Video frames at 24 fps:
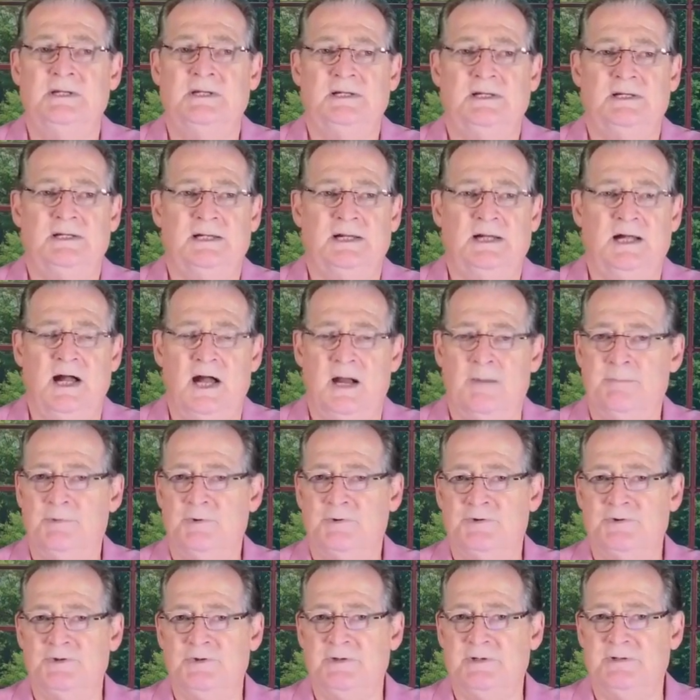uh,
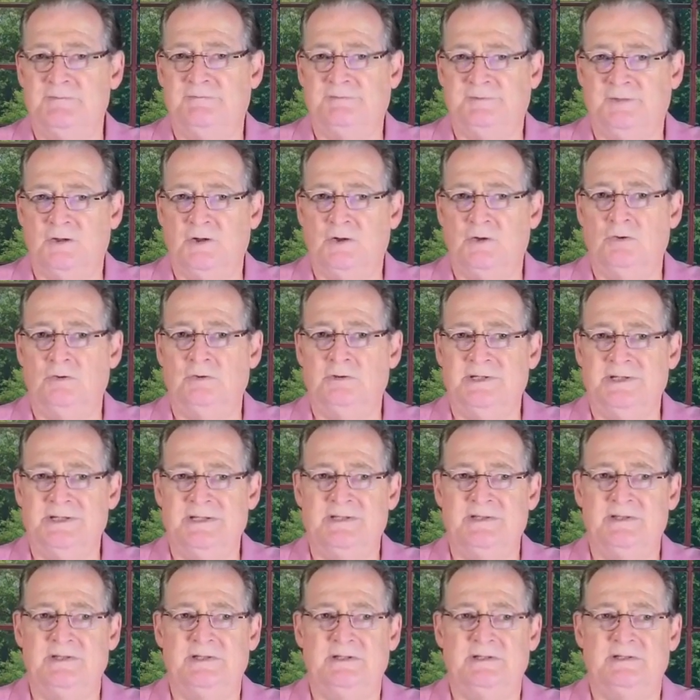opportunity to flow
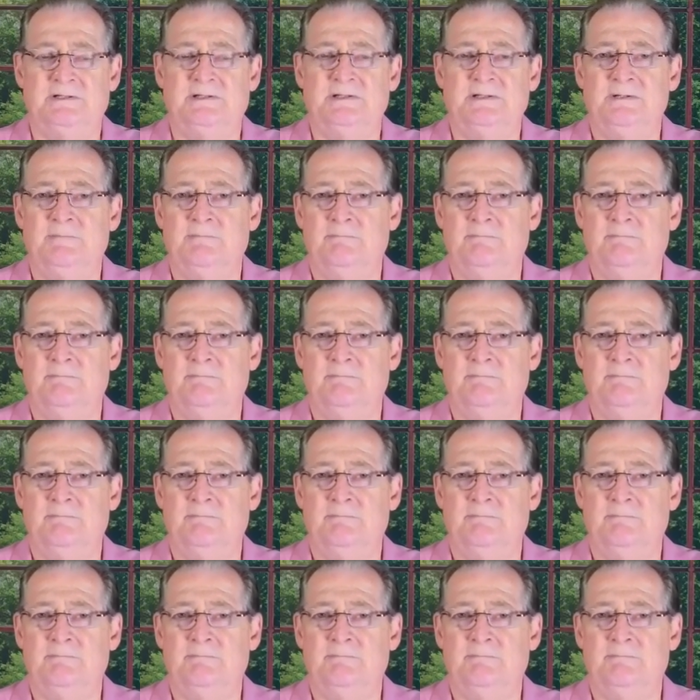in the